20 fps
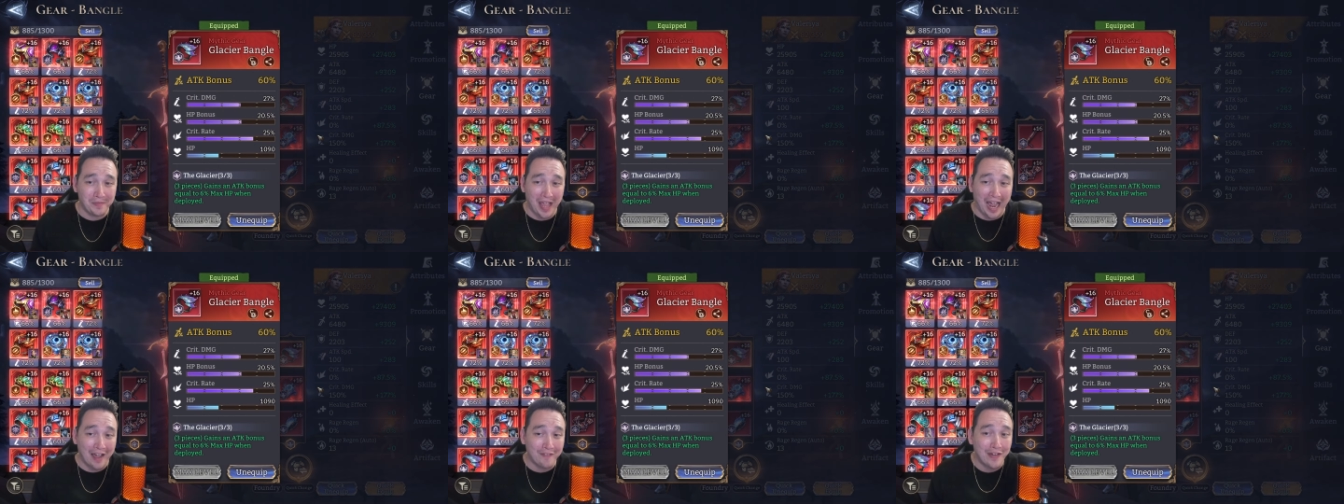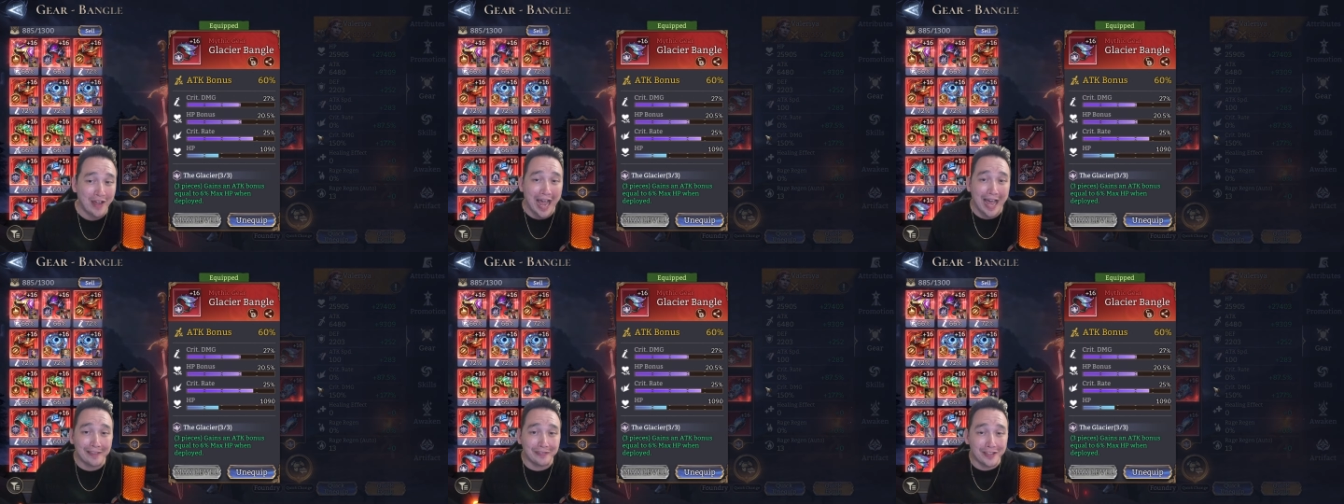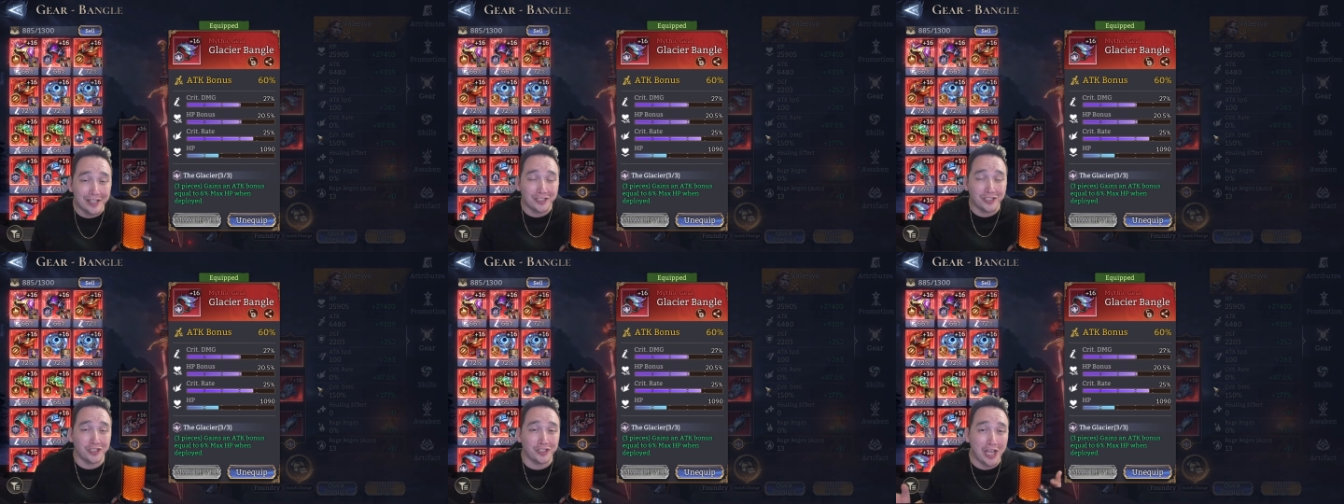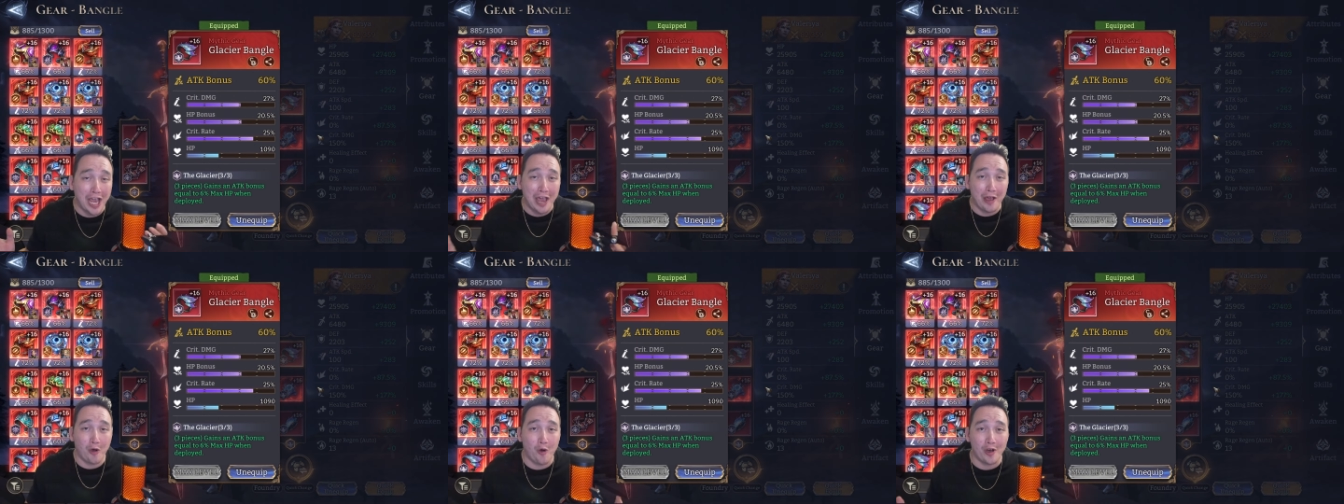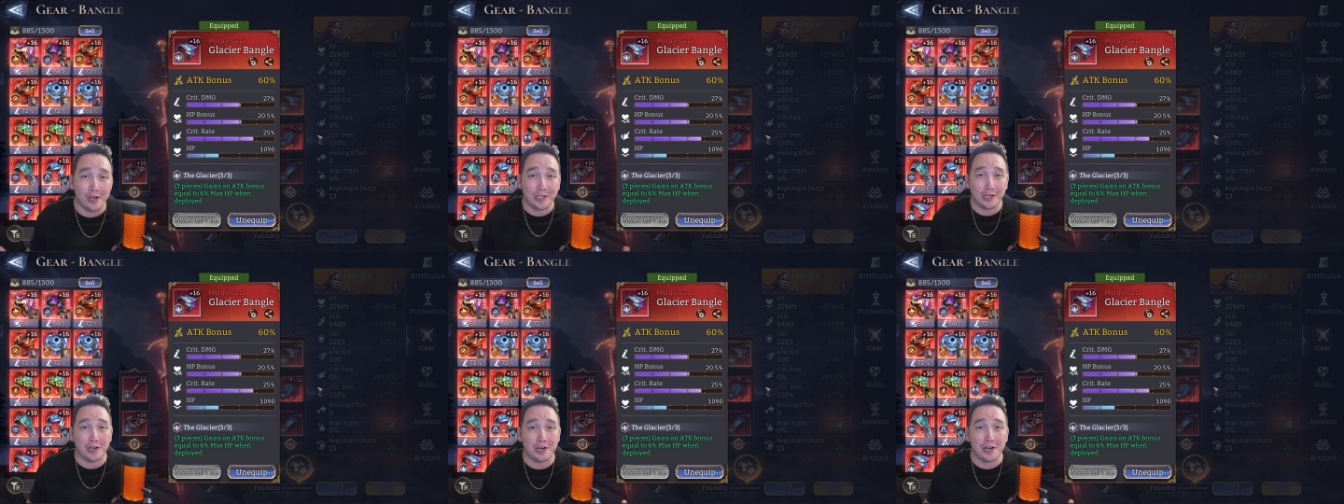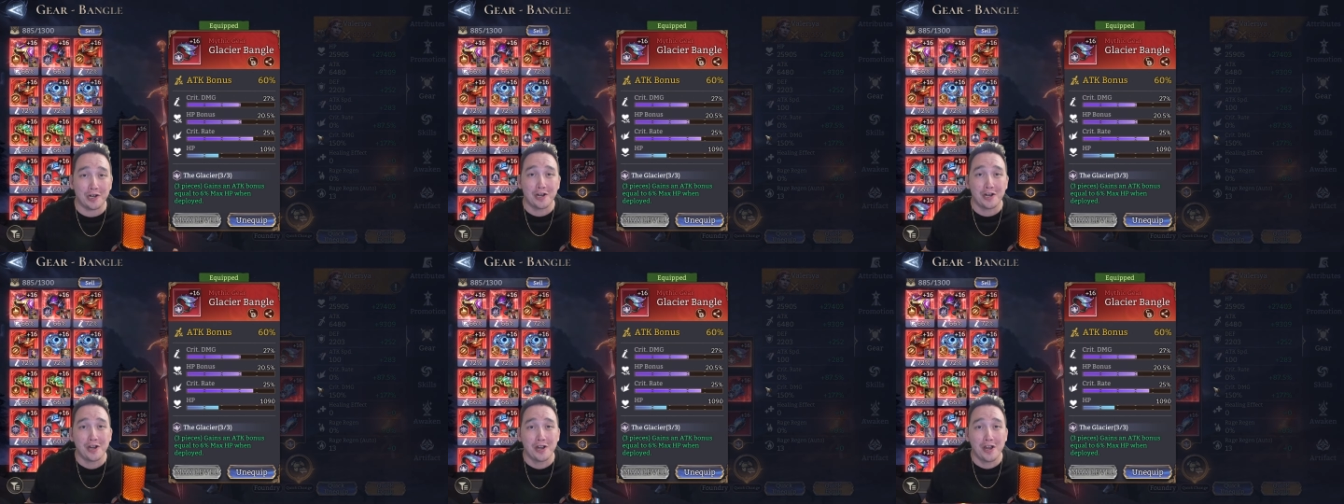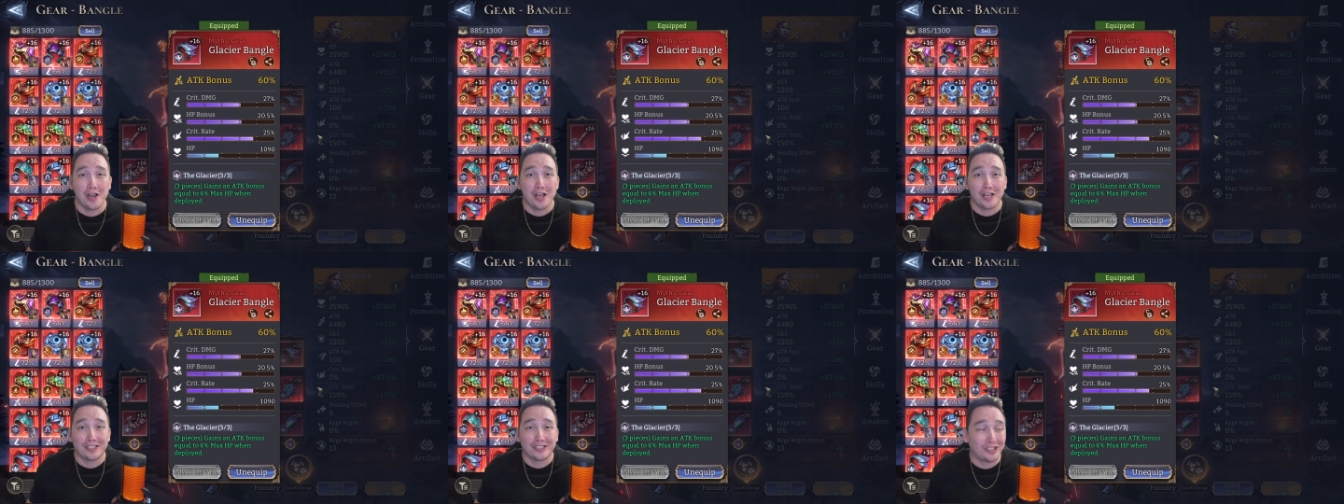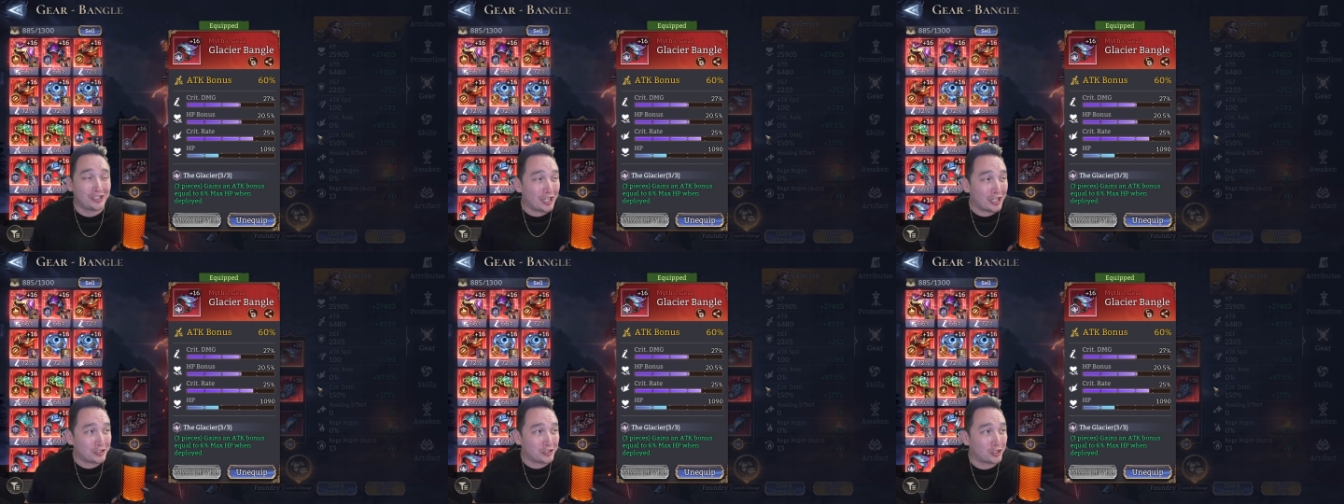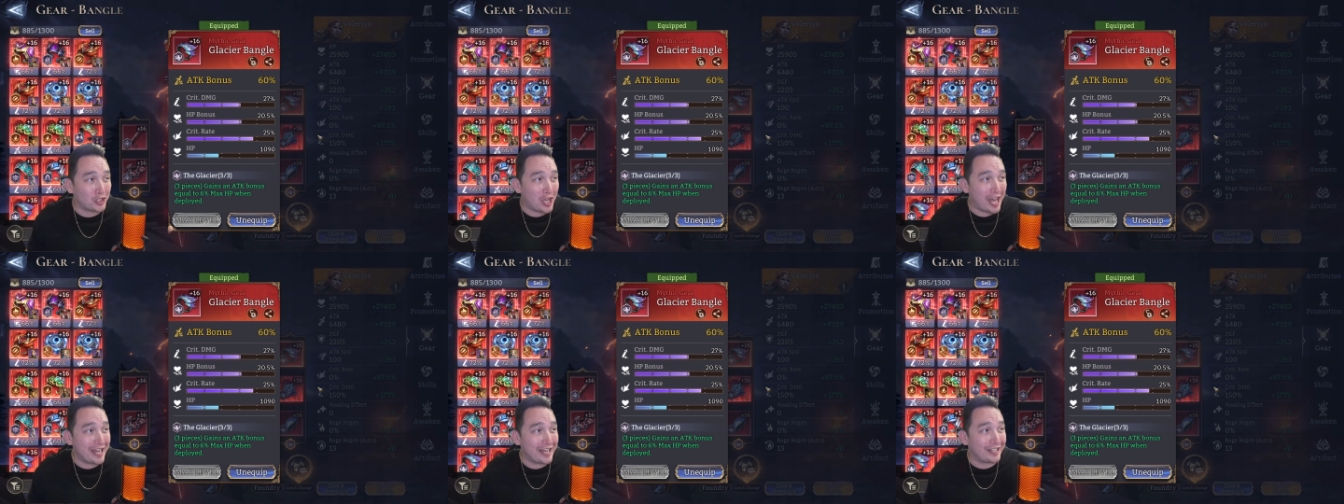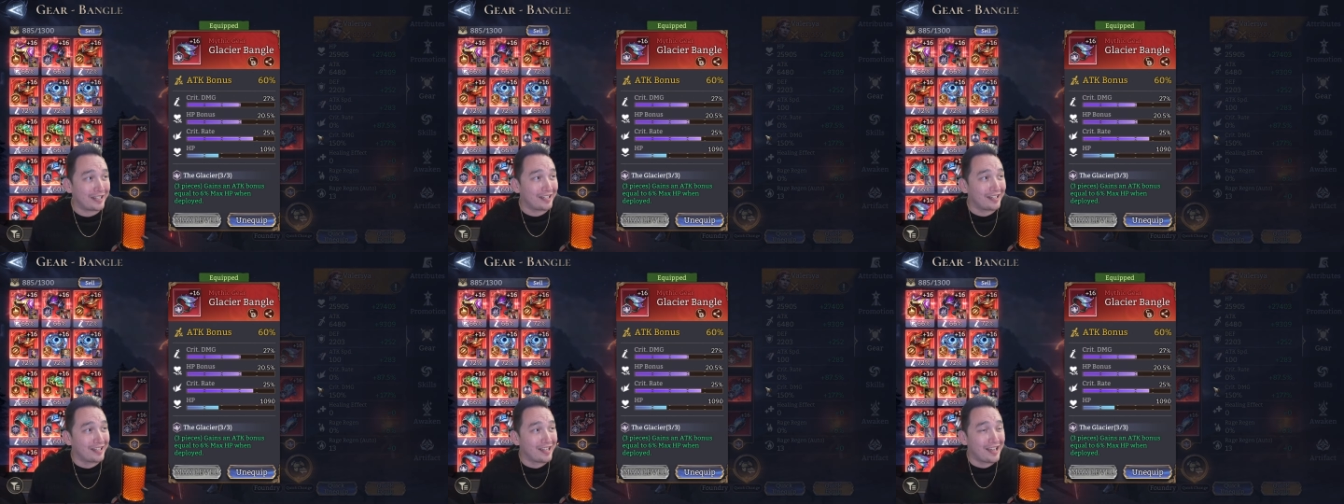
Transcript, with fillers: I've had this set on her since like